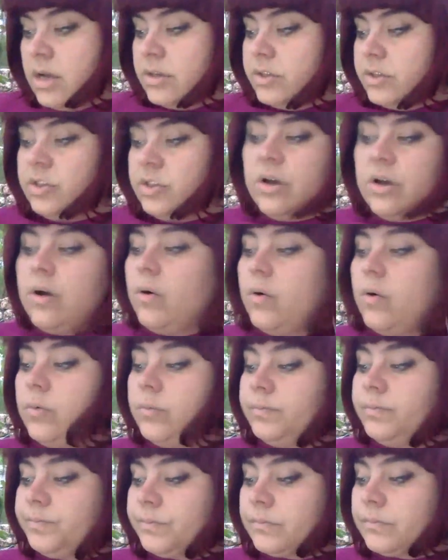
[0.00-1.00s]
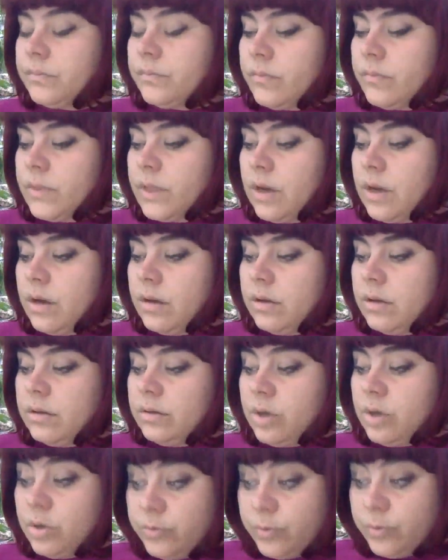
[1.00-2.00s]
So
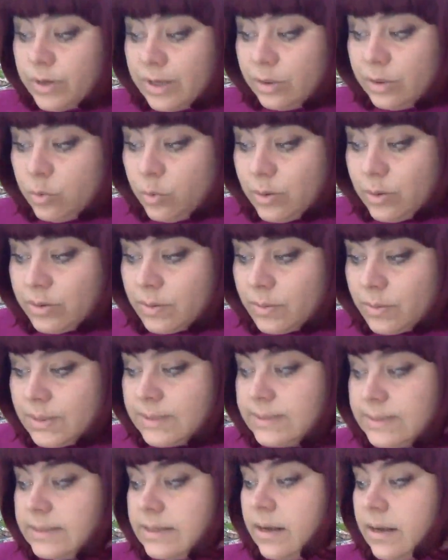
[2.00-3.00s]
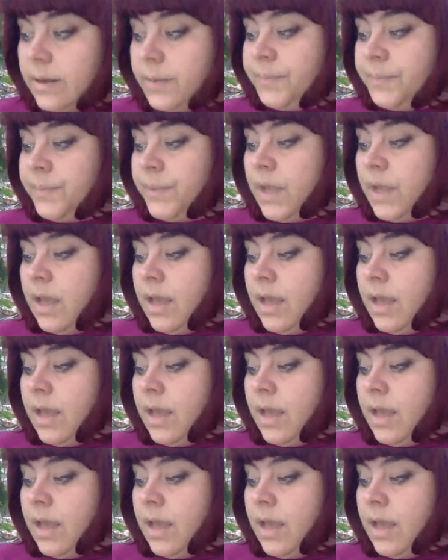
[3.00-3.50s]
don't forget to welcome the sun,